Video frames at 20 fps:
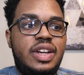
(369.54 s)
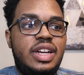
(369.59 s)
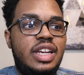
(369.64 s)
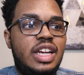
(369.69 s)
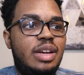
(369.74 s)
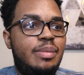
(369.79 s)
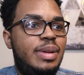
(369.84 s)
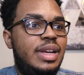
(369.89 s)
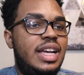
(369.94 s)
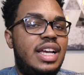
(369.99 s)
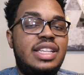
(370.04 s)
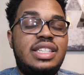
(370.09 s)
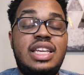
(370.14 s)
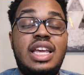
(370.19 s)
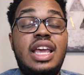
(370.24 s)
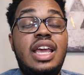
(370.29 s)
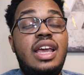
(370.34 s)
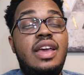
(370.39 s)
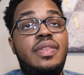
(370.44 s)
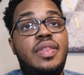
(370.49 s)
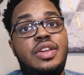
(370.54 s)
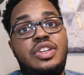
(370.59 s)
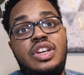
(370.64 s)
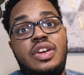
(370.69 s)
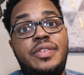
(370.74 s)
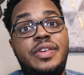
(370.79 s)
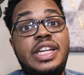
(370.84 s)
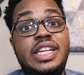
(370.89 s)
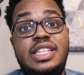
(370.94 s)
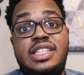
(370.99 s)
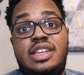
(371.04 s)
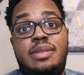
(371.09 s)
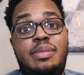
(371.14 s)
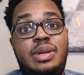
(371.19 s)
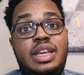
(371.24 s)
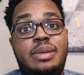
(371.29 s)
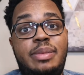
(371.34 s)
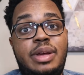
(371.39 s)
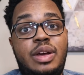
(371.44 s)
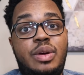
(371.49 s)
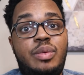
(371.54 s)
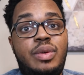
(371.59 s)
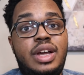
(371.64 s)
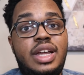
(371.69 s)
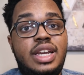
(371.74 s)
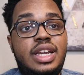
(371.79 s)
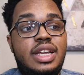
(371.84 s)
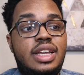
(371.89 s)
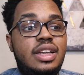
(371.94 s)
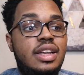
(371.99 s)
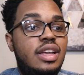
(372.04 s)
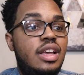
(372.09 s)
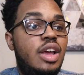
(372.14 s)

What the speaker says: in here, because the show needs to be about Wanda.